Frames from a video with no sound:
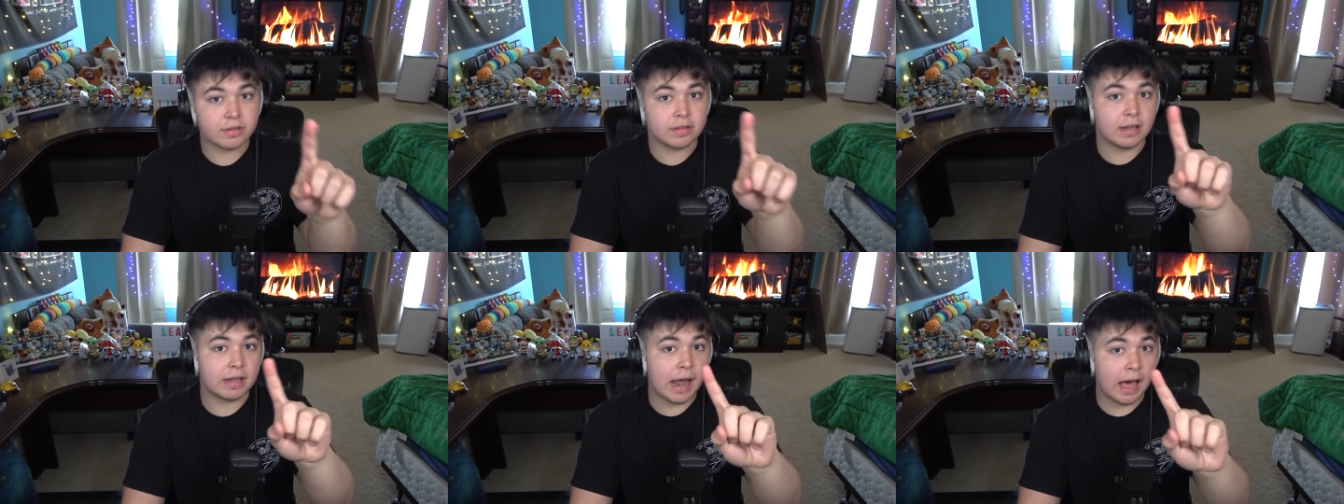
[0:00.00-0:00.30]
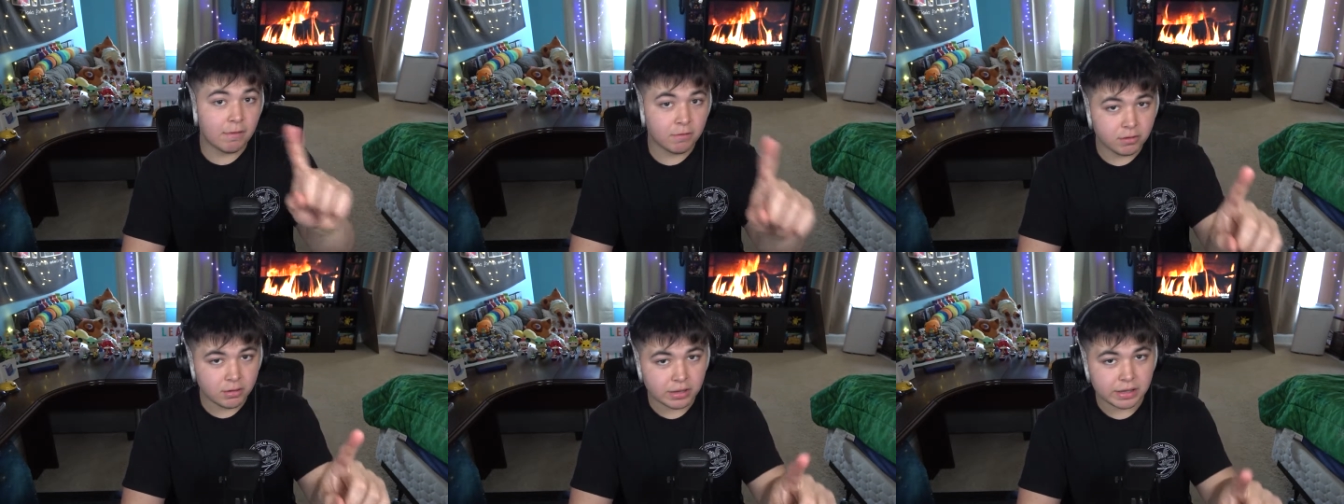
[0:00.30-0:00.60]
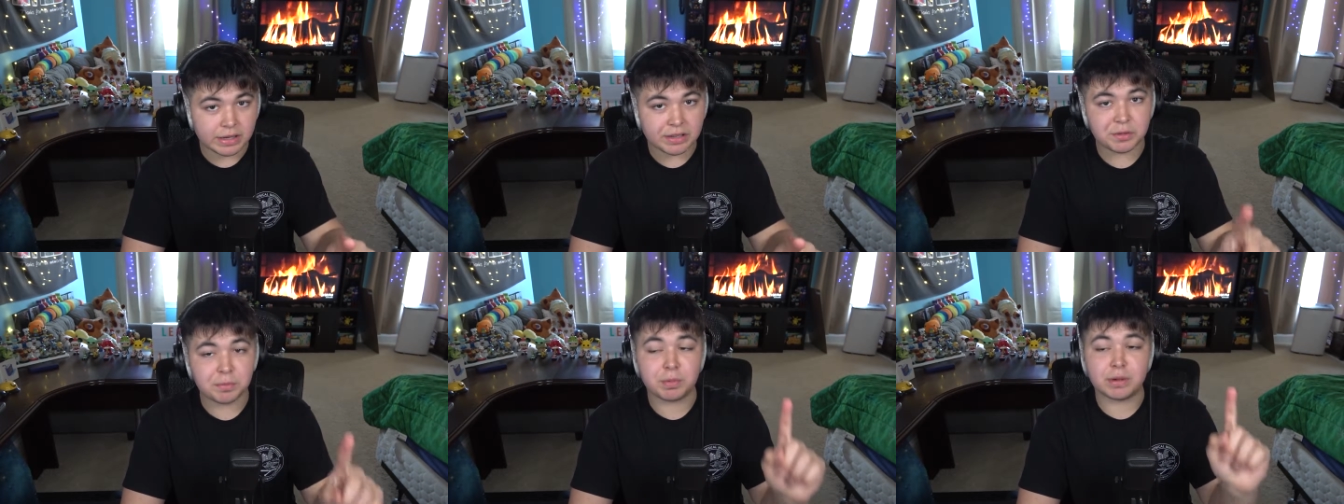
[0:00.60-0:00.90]
not
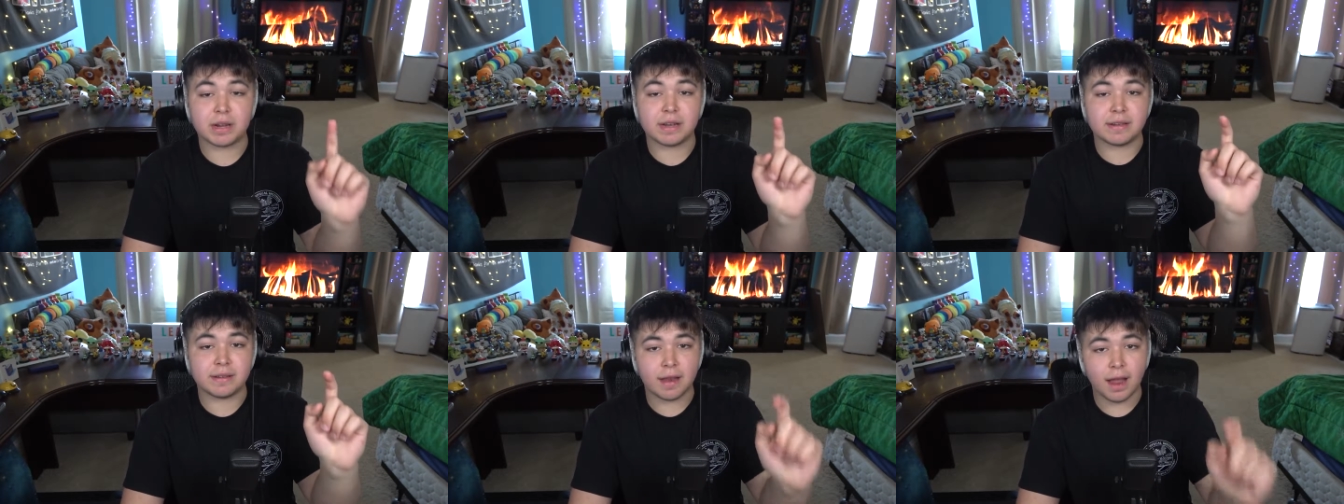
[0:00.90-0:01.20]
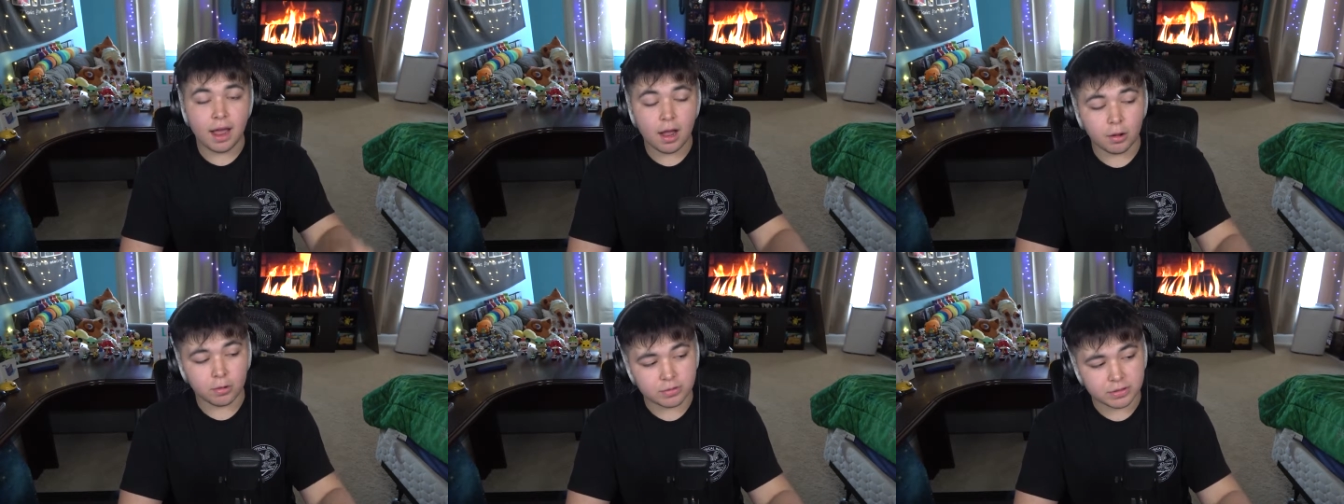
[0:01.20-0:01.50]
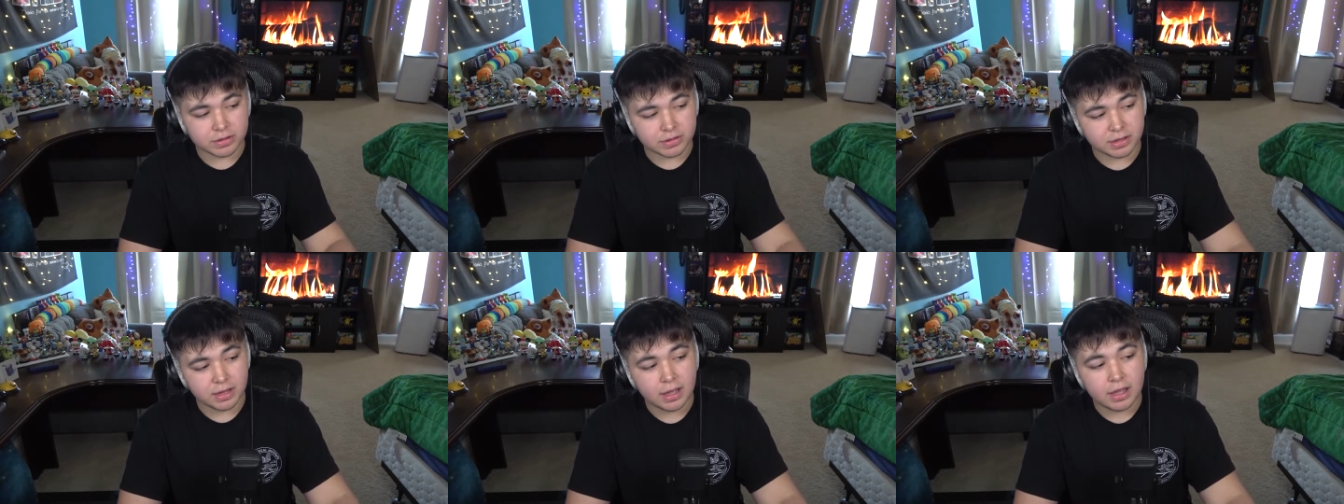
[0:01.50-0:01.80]
released, but
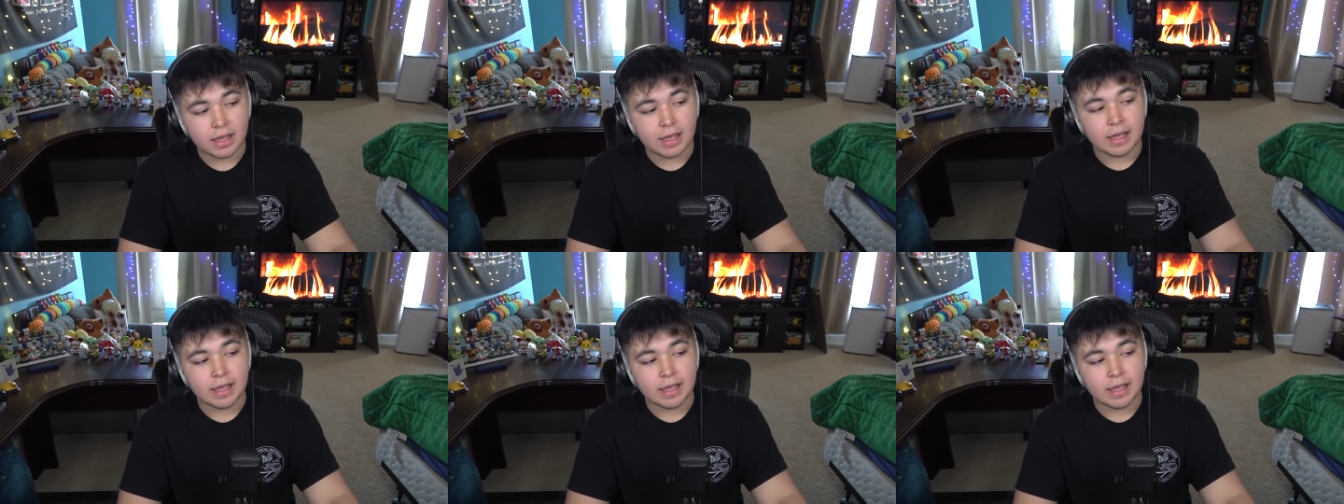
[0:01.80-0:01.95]
announced